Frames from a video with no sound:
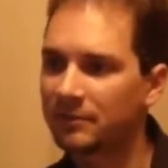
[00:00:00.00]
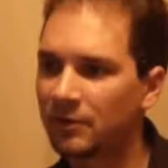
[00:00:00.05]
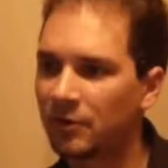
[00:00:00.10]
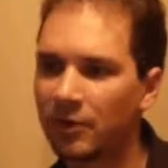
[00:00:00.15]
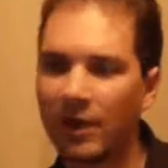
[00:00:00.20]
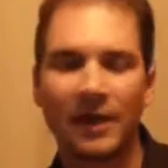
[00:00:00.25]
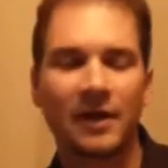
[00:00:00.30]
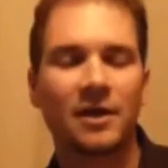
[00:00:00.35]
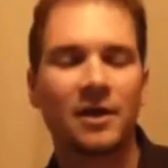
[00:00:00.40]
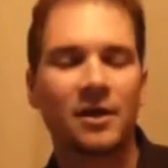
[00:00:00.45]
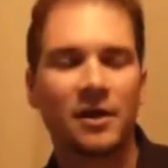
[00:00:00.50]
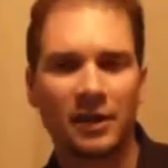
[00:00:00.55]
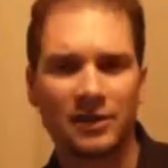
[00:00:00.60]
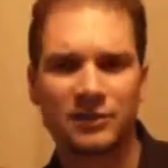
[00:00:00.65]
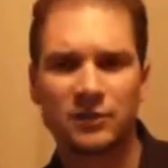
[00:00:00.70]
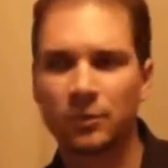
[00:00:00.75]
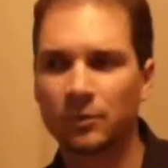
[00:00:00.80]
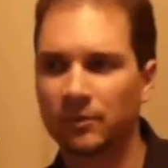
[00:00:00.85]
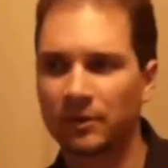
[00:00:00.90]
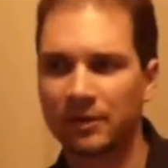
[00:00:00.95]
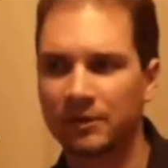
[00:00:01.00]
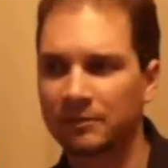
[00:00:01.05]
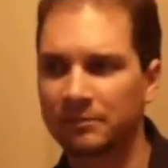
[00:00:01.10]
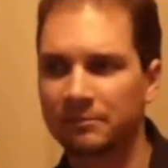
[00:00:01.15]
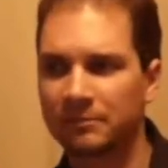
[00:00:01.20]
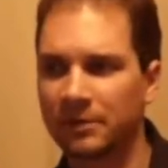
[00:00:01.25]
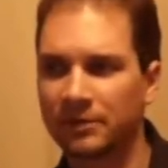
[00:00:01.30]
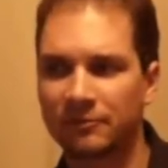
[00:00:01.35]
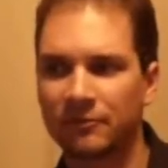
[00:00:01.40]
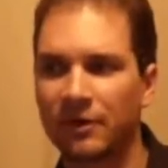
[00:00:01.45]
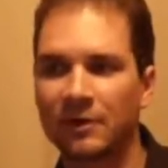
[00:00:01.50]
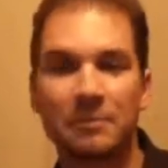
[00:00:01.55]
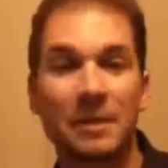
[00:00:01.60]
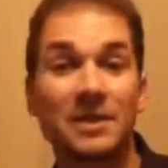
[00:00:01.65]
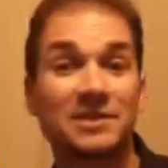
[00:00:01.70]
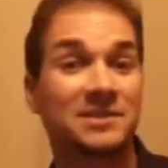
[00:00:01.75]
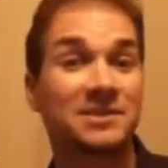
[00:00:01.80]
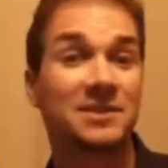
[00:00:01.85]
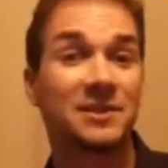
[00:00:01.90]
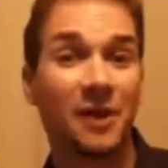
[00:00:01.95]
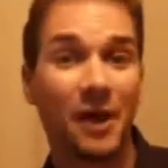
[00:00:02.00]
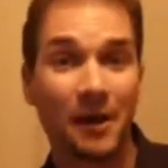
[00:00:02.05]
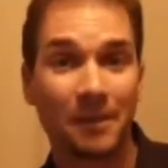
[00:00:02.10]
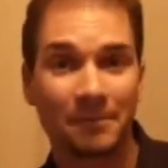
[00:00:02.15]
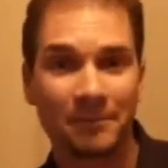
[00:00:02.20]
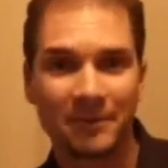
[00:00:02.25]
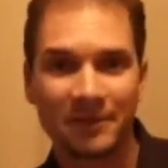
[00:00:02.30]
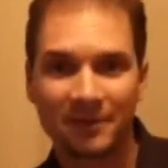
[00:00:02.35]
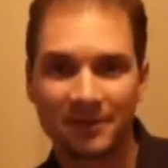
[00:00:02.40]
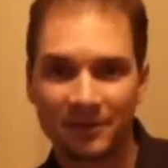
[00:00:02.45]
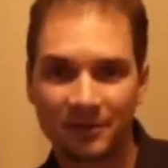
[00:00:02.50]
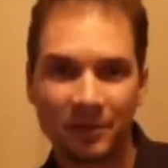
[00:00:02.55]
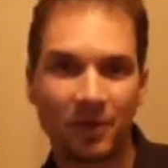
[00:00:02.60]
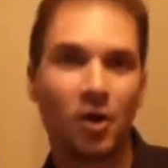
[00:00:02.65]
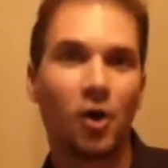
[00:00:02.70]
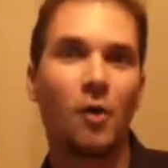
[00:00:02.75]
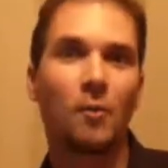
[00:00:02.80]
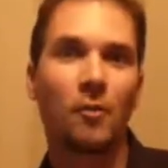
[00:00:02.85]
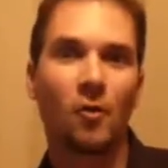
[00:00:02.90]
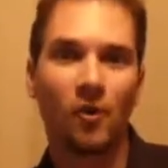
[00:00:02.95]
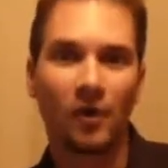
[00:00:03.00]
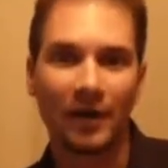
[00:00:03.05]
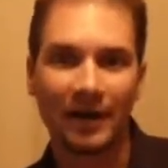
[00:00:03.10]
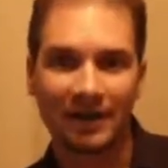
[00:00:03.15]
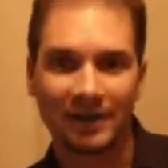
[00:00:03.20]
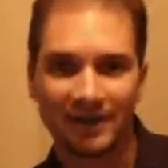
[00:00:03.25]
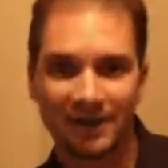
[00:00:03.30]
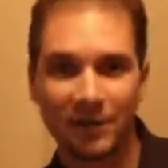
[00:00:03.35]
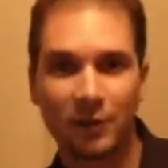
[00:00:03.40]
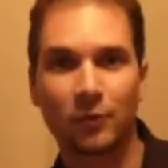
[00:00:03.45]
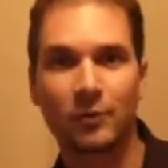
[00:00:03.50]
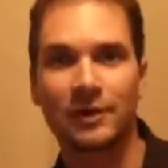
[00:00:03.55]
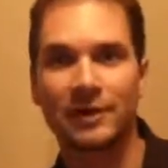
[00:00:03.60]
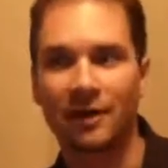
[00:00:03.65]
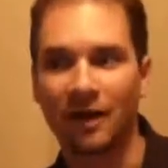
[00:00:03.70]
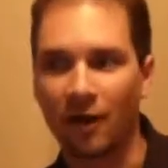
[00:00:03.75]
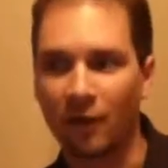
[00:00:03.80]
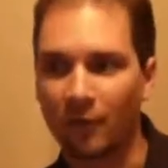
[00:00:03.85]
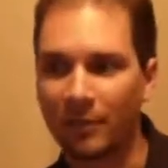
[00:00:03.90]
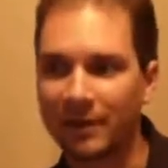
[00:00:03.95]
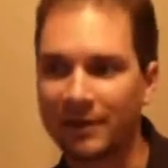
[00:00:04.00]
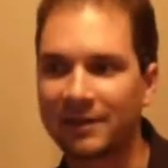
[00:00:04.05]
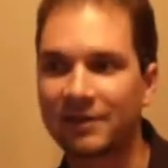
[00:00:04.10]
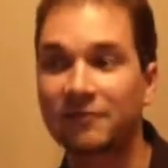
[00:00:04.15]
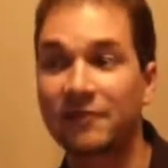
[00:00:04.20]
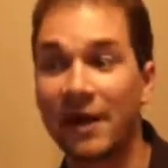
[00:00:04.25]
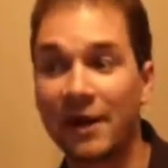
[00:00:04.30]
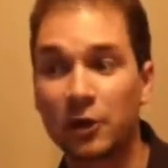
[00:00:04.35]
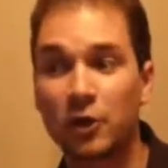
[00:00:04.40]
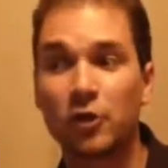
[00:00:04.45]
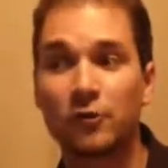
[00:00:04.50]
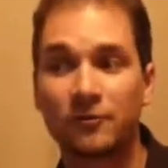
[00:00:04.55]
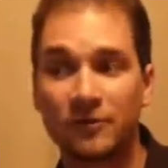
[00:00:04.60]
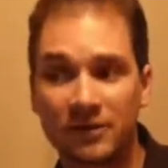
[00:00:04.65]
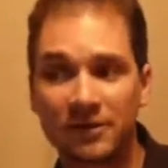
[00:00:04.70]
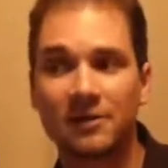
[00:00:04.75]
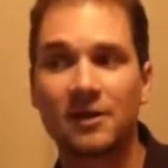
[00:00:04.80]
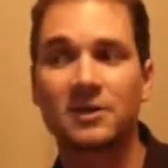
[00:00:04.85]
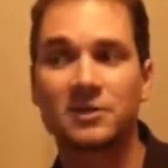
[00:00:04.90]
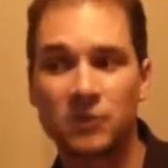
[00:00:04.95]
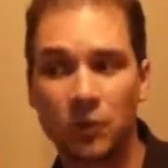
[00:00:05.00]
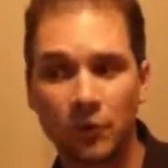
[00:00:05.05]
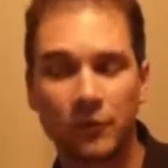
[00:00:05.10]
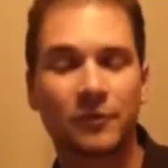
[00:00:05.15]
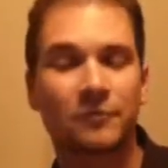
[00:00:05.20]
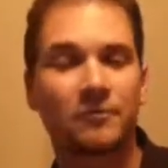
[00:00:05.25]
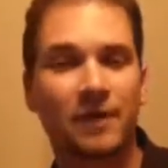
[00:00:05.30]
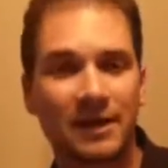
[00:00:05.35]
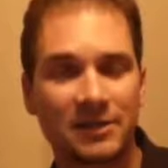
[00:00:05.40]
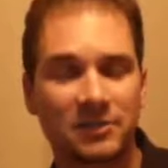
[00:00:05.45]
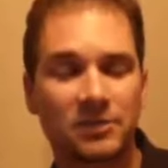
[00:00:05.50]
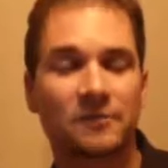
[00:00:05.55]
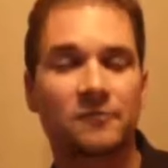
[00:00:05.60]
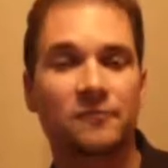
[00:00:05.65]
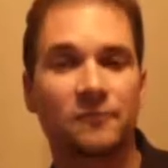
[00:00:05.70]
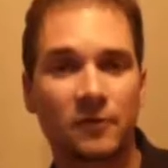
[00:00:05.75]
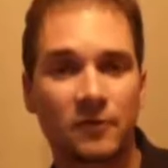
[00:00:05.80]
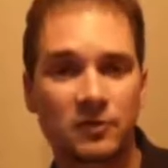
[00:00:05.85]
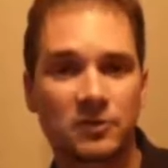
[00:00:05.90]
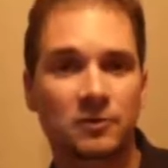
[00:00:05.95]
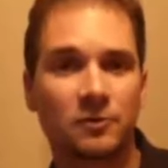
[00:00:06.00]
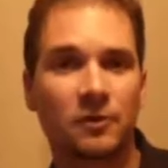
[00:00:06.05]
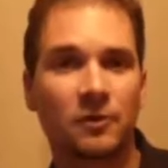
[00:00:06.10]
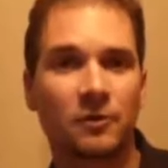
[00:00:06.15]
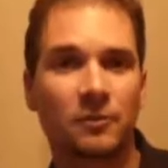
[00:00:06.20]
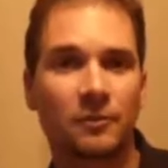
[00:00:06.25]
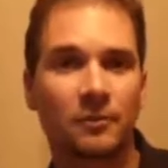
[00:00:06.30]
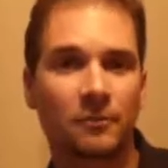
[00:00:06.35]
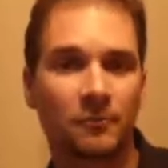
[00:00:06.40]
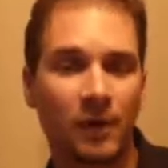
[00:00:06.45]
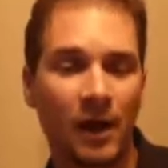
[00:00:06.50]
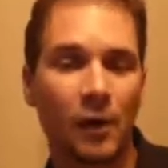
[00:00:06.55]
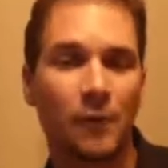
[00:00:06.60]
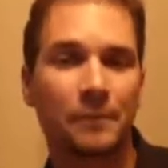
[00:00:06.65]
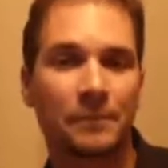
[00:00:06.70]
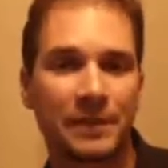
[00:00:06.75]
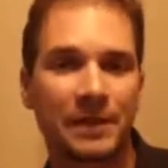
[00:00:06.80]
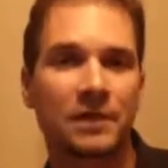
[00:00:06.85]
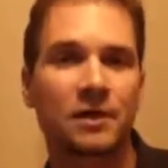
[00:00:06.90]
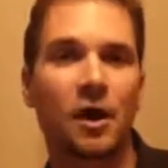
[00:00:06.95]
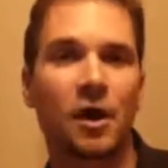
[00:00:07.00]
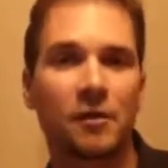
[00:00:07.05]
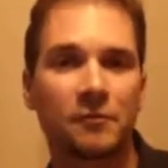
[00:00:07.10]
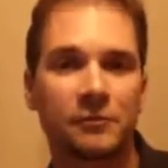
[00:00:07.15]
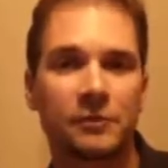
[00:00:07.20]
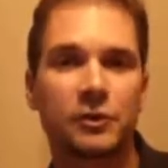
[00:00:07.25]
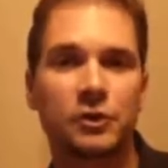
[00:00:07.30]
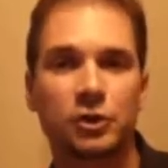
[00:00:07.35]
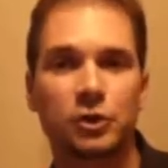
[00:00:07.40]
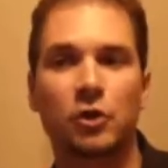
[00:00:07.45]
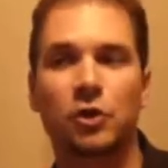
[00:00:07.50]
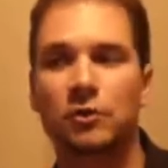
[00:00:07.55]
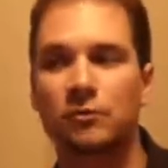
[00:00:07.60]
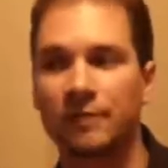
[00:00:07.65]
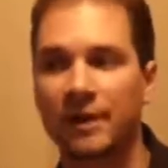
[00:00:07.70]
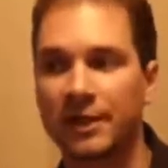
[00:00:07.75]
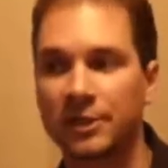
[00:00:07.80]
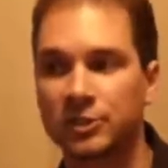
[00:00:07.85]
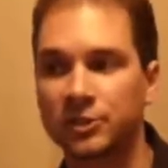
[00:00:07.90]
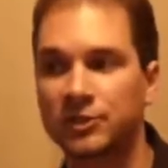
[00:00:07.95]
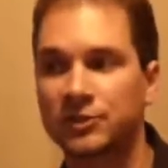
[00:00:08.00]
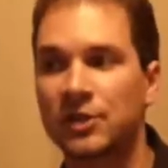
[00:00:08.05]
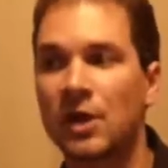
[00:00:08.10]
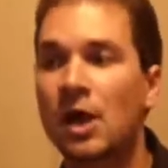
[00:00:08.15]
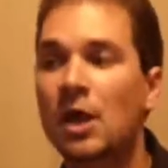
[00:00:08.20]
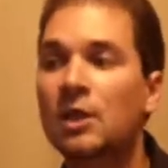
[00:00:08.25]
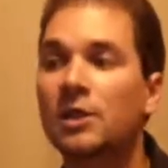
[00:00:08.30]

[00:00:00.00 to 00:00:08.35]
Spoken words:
Okay, if I messed it up, oh boy, here we go. But the Vancouver Canucks hold the right to the first round pick of the New York Rangers.